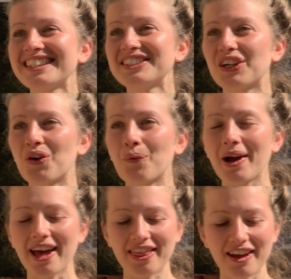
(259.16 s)
So
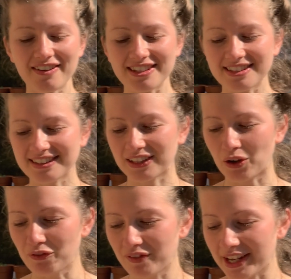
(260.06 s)
where there is
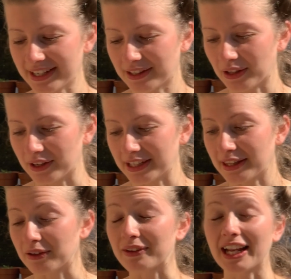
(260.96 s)
conflict that
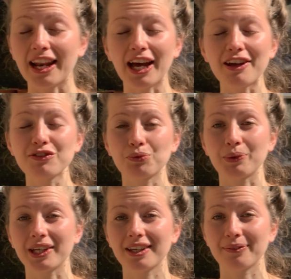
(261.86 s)
either in our lives
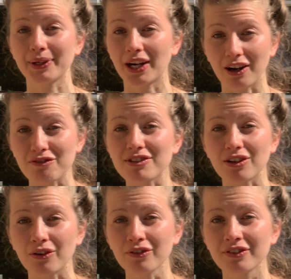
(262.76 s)
we can't
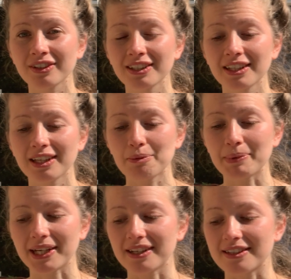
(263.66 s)
resolve
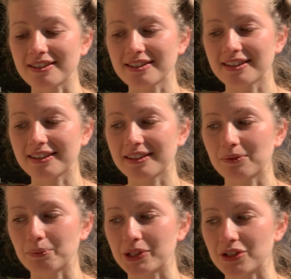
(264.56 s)
because
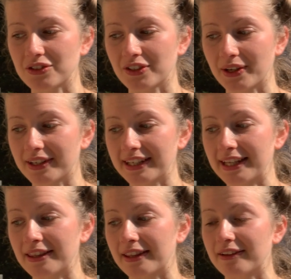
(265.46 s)
we just don't,
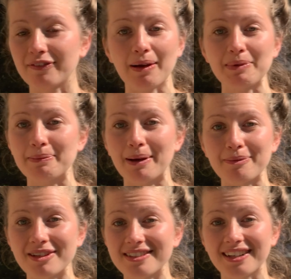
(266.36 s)
either the family
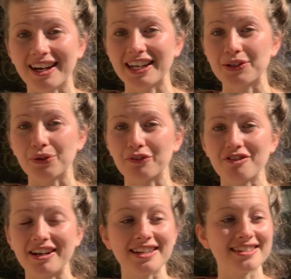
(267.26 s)
member has died or the
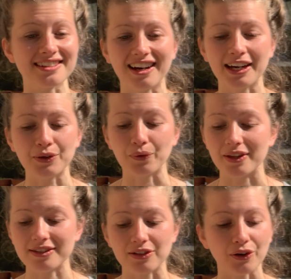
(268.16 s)
friend has died or
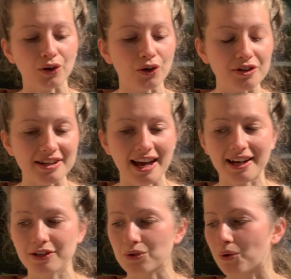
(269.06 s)
there's no
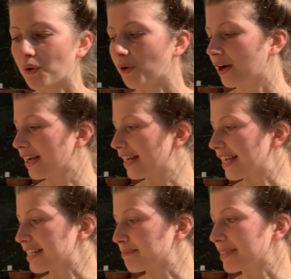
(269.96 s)
contact, or
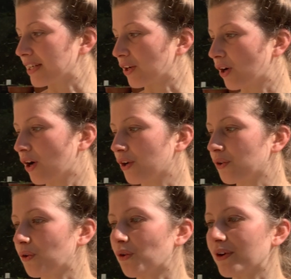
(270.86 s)
it's been and gone,
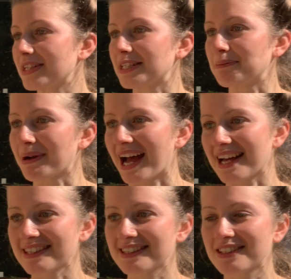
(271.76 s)
or it's in the
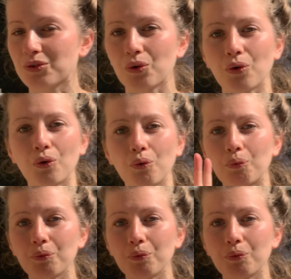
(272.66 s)
past, or